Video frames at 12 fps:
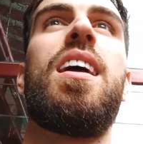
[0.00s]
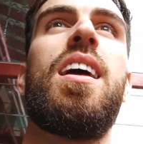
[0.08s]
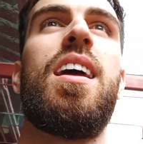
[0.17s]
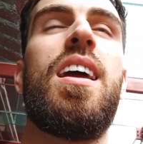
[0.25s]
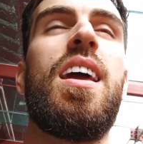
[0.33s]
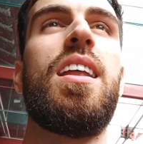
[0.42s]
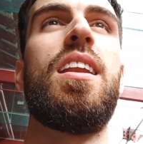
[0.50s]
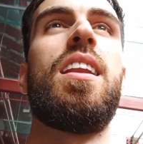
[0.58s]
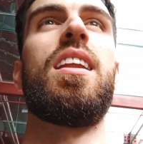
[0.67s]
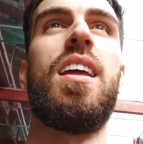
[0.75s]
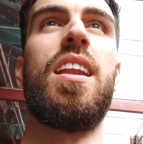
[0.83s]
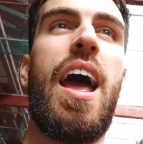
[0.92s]
in
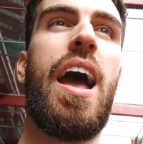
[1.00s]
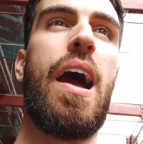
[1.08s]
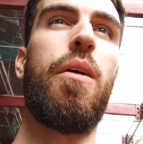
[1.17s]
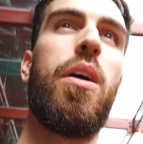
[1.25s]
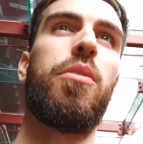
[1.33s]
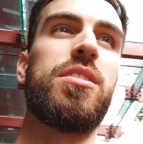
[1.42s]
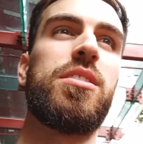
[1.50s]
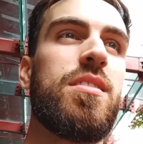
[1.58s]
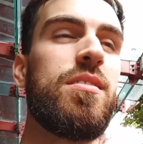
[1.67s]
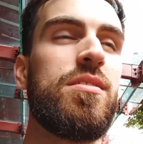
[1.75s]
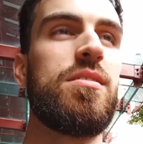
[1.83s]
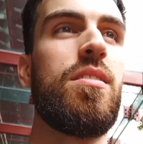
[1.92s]
how I was
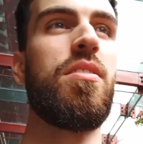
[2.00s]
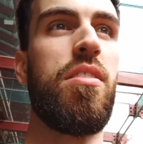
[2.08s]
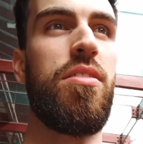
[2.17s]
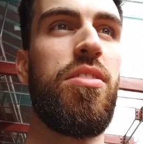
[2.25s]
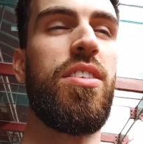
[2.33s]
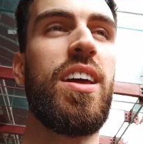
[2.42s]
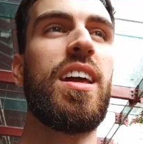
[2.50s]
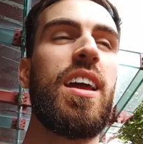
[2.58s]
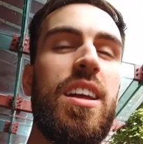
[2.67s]
thinking and